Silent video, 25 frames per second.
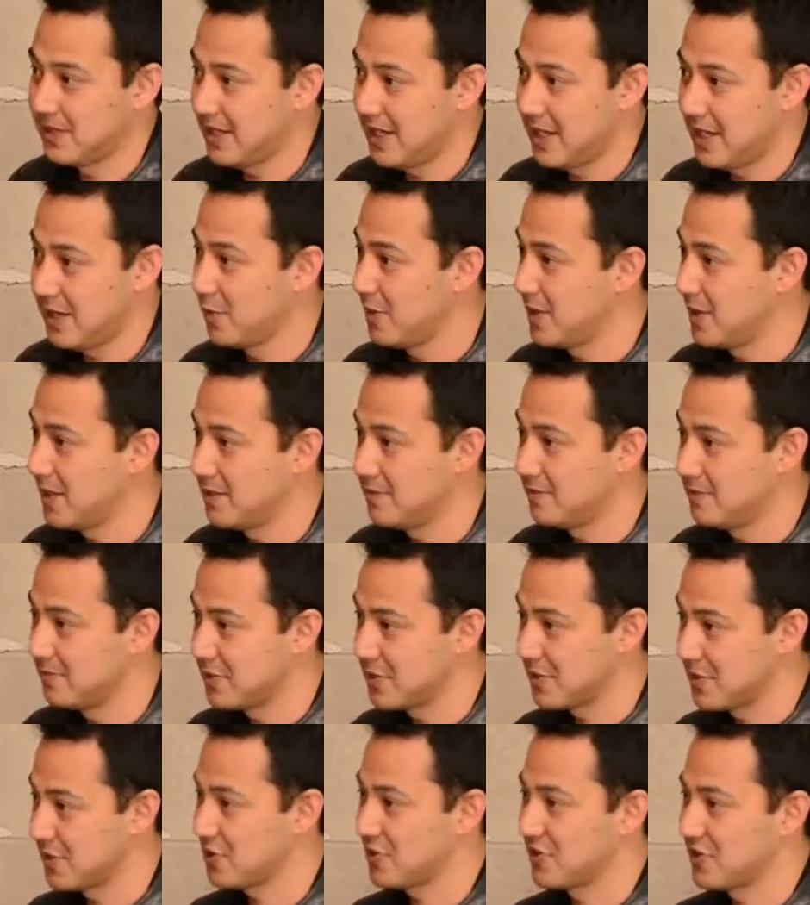Kiwi
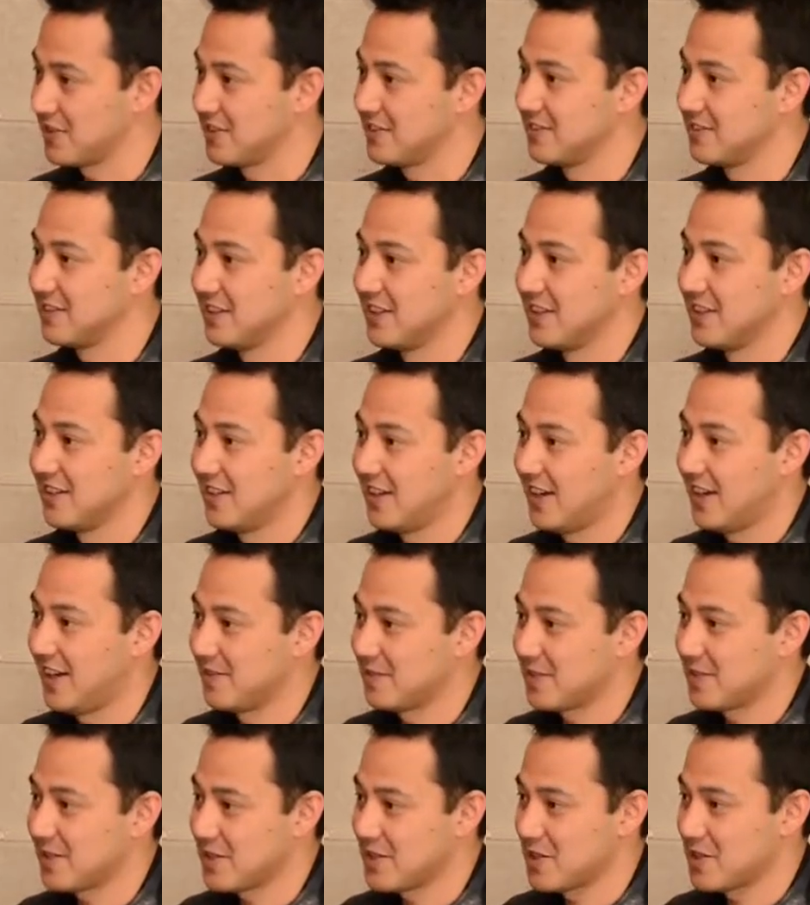musician
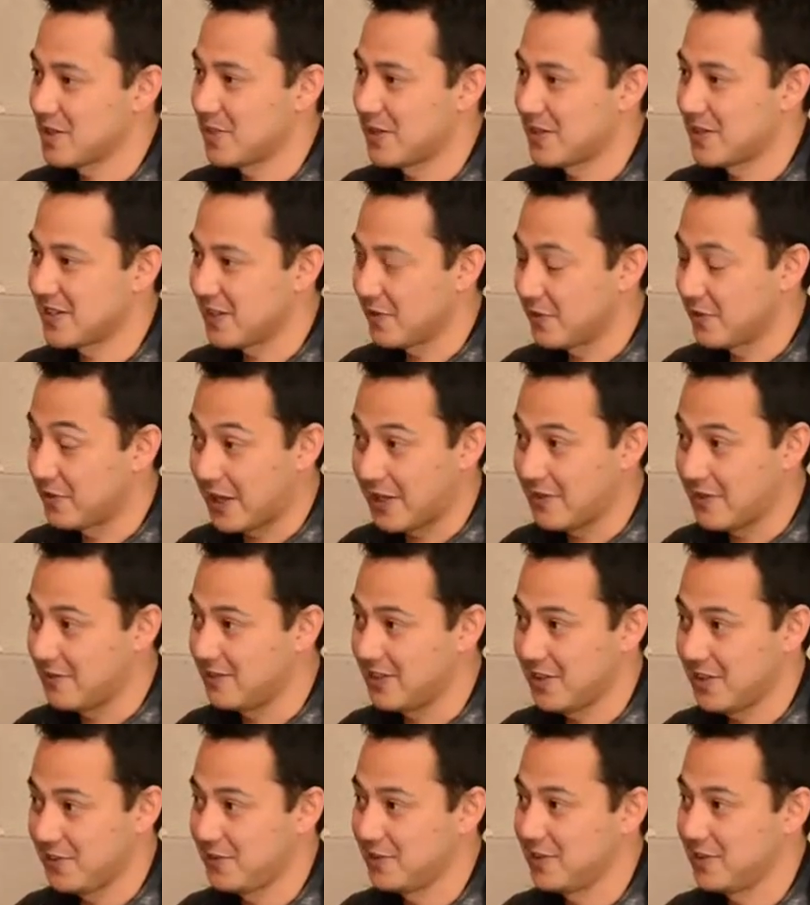such as myself, they
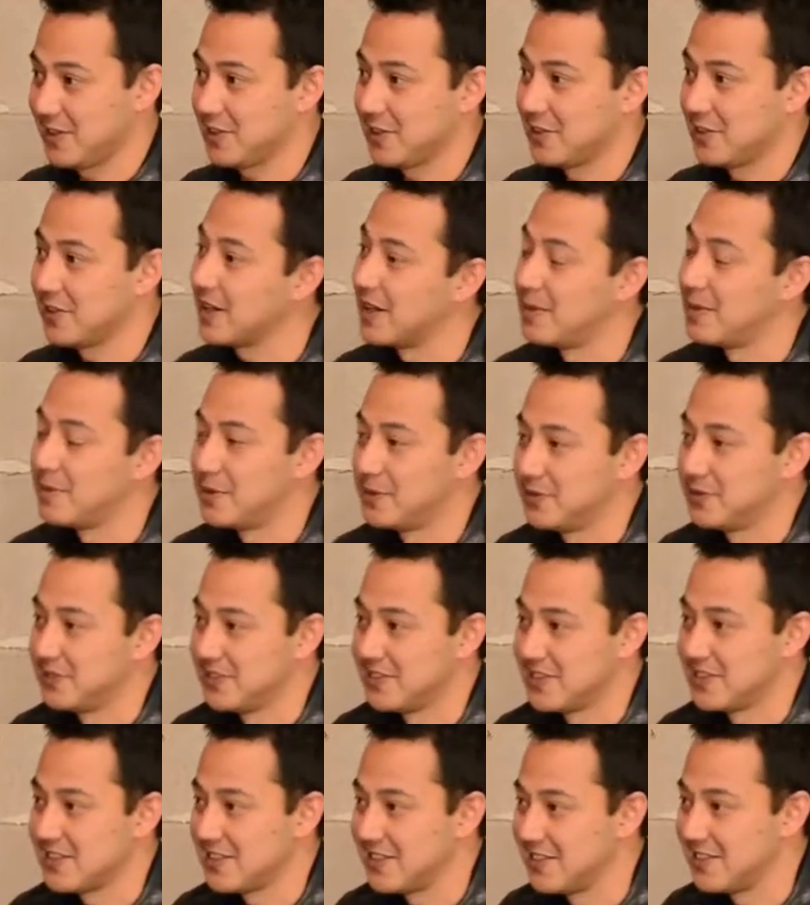definitely don't come
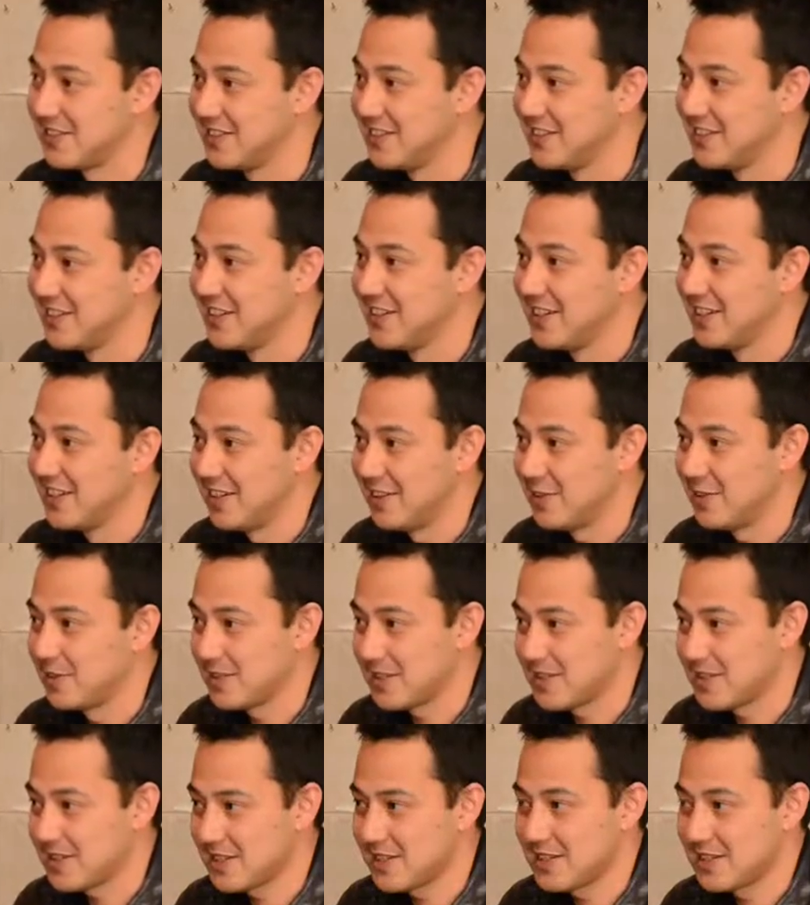often. So it was
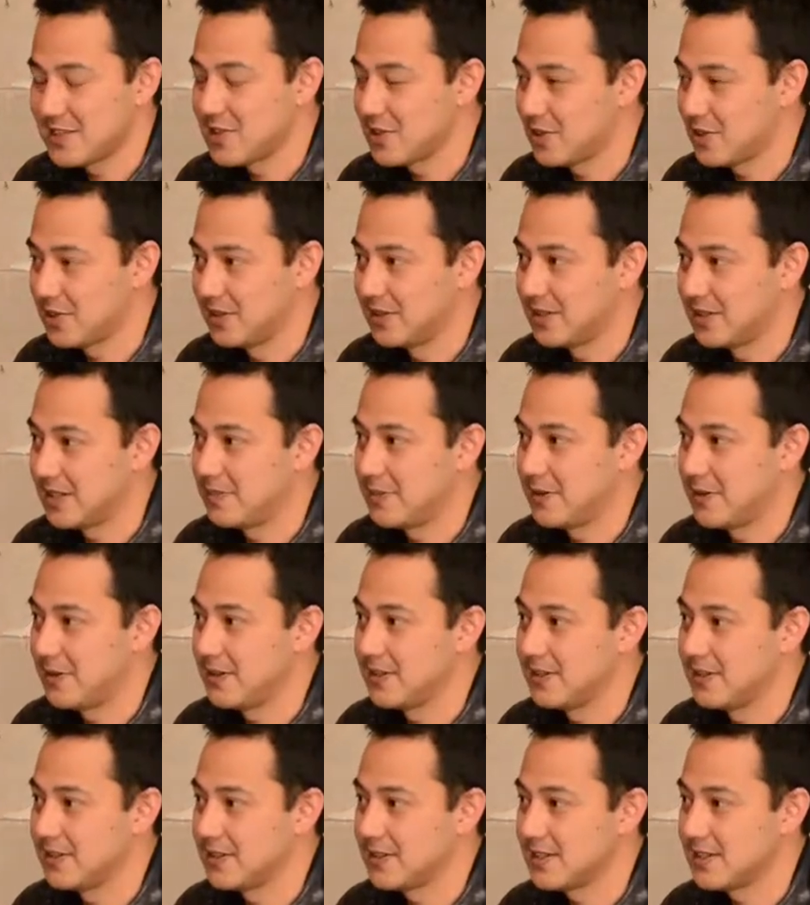such a cool
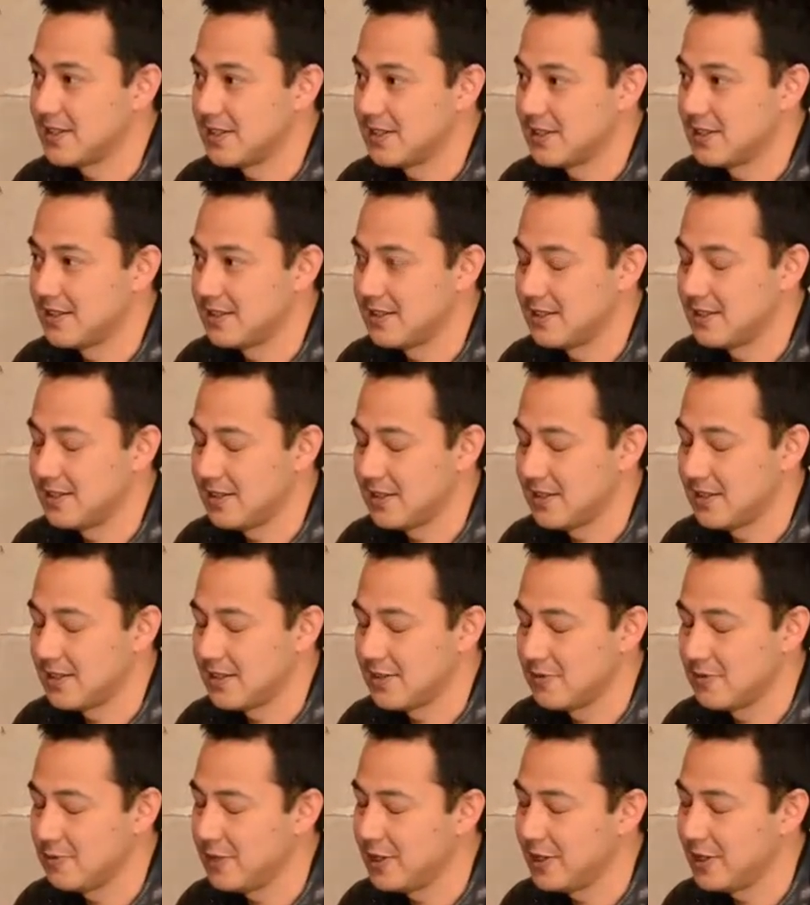experience, and I
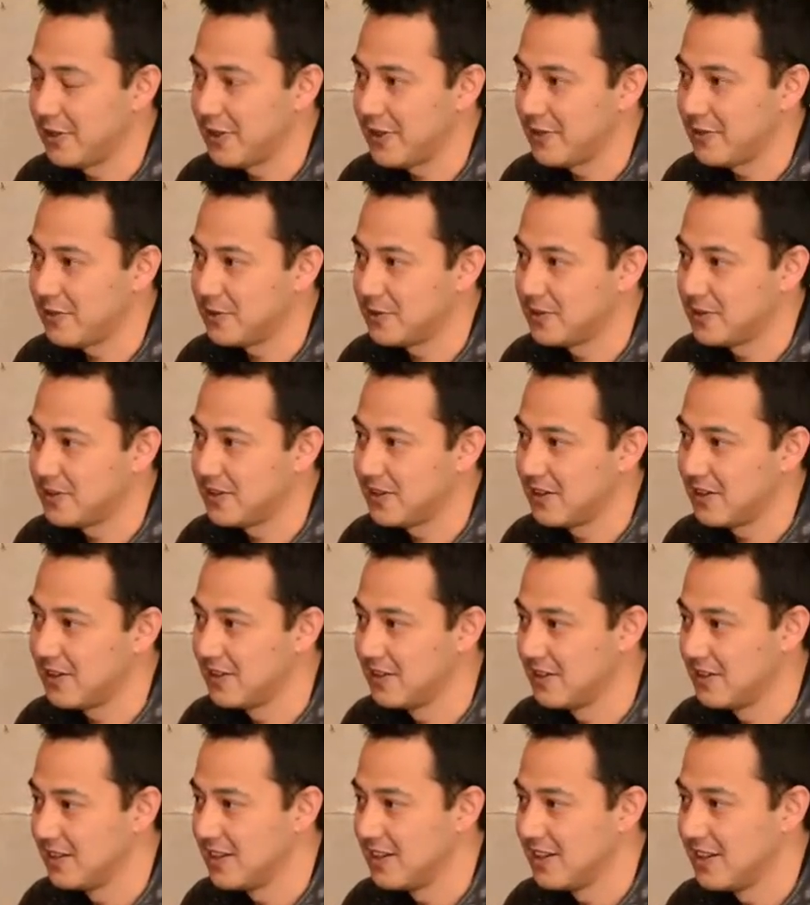was really grateful to
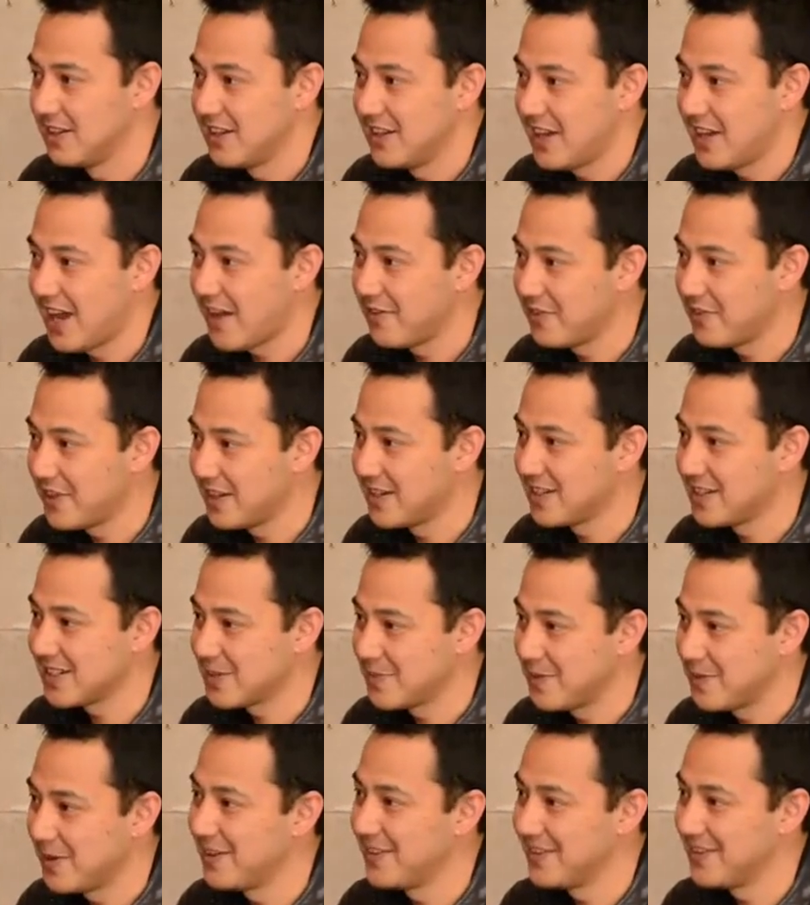have that
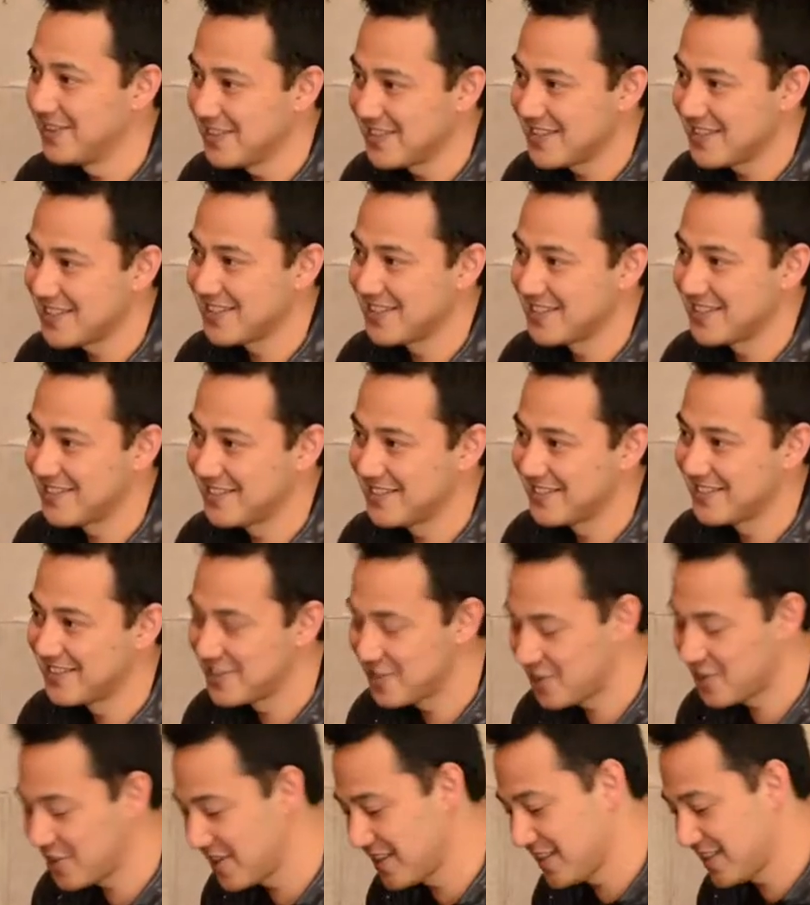experience and
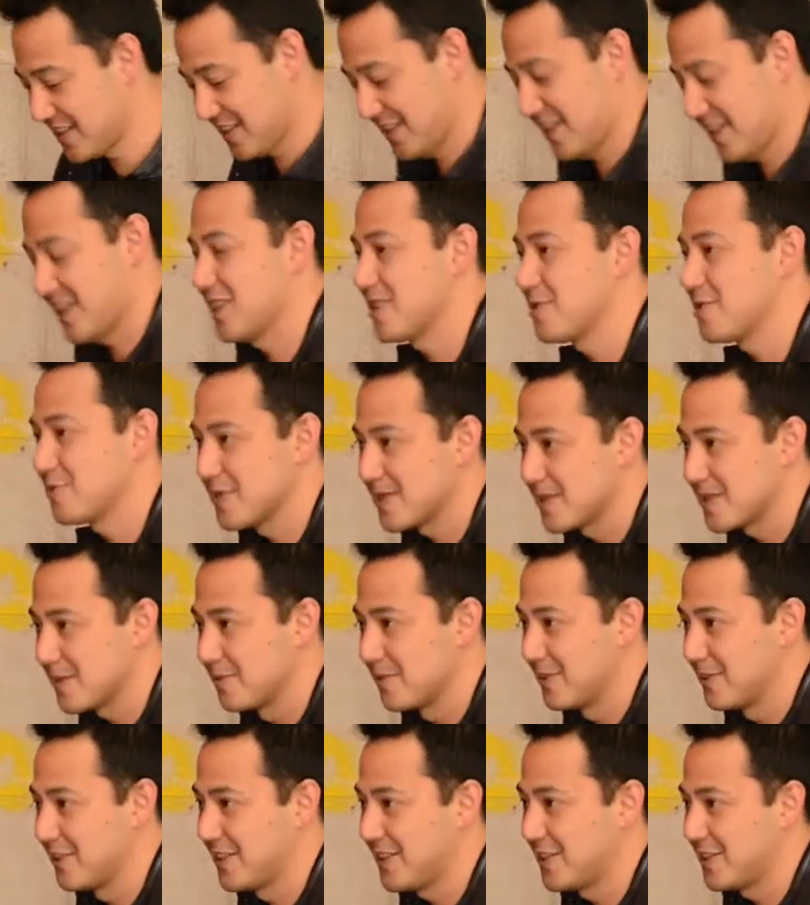share the stage with some
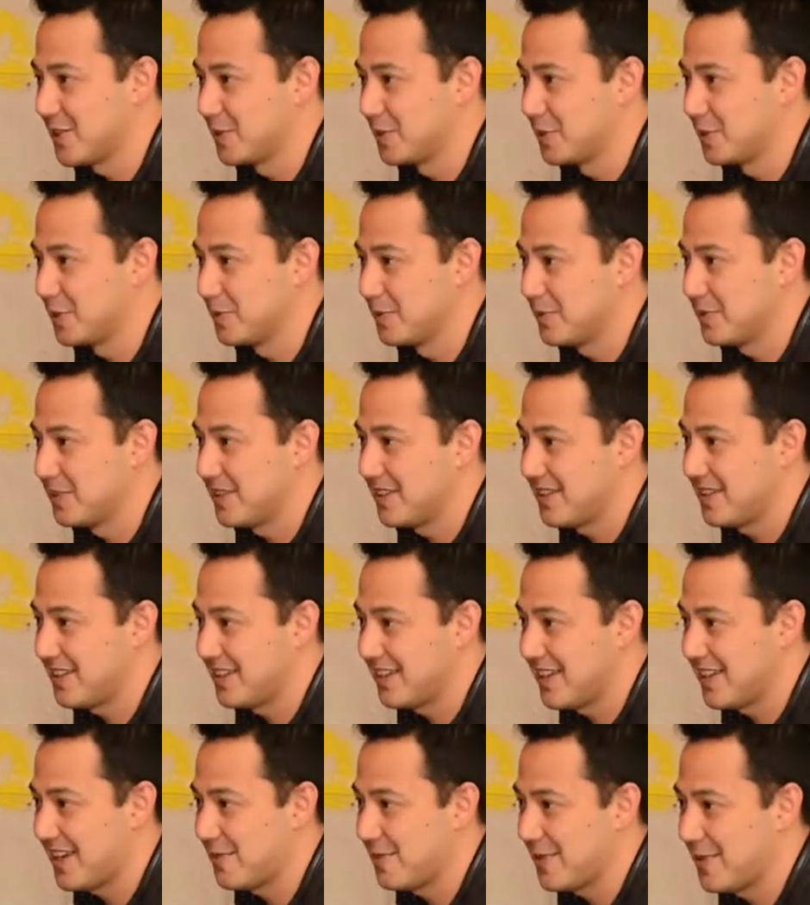really cool
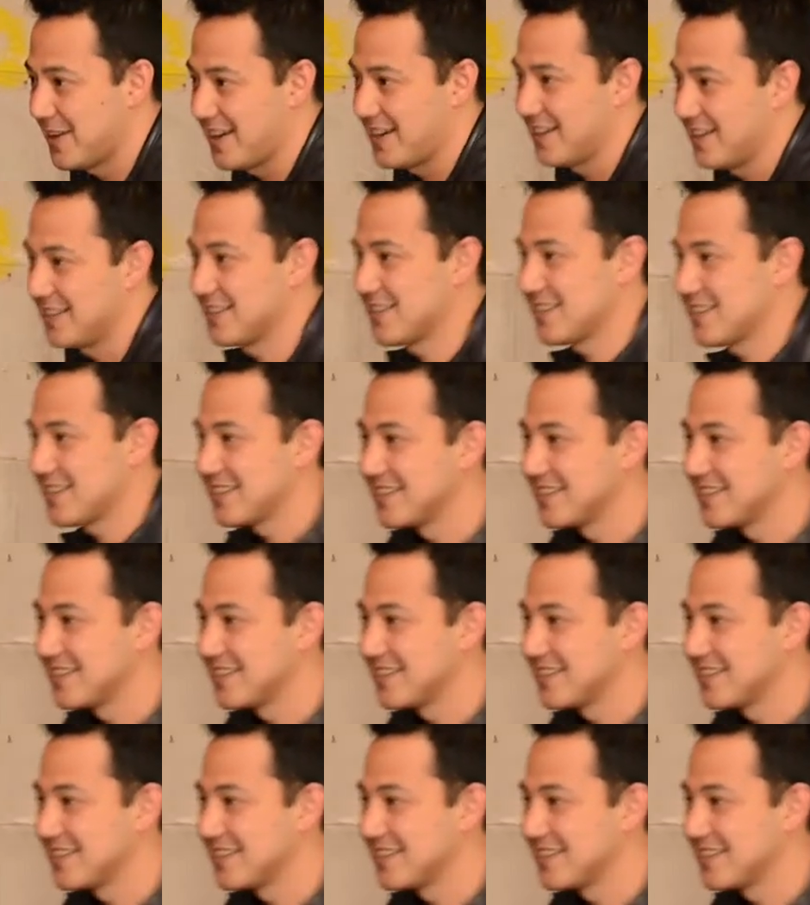Kiwi acts.